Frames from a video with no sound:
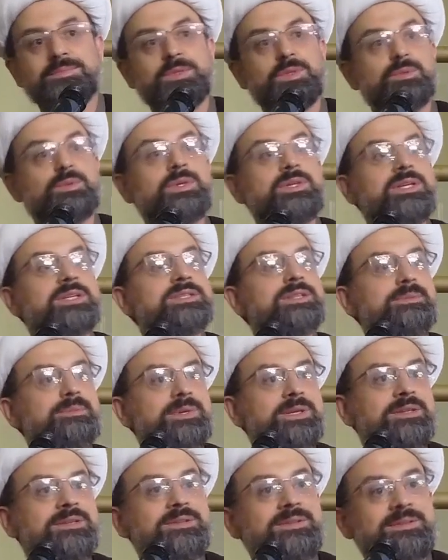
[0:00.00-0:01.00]
What does it
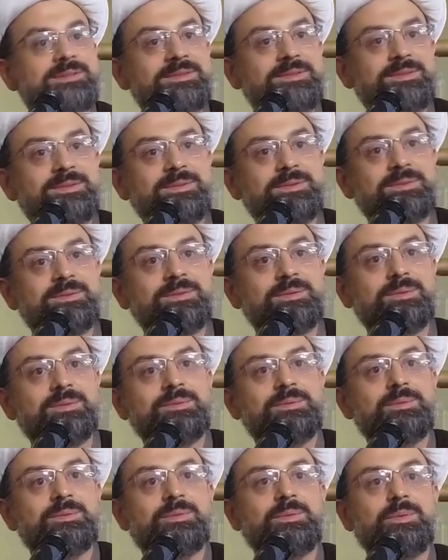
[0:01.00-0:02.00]
mean?
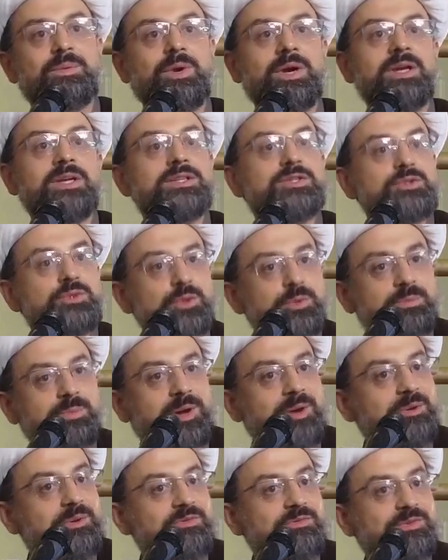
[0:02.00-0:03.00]
Why it's so
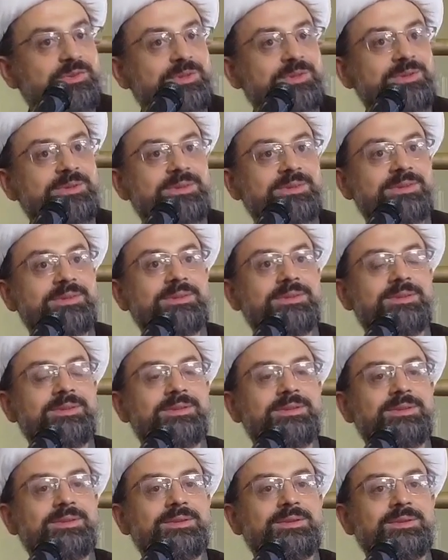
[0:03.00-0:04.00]
powerful?
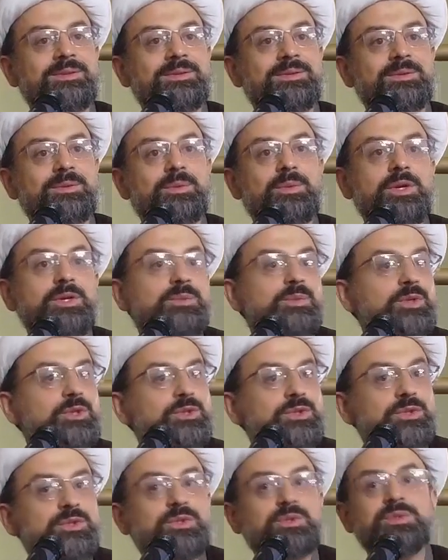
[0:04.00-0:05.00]
When we
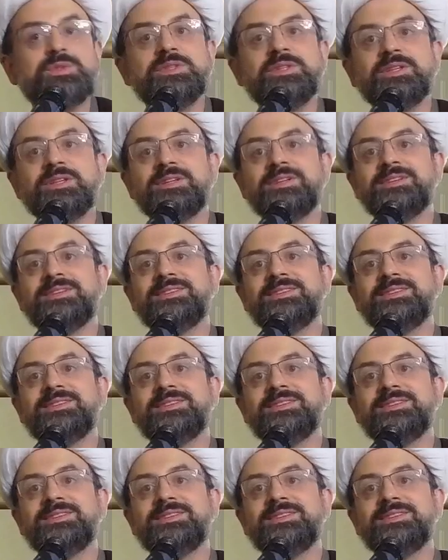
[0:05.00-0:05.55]
should use it?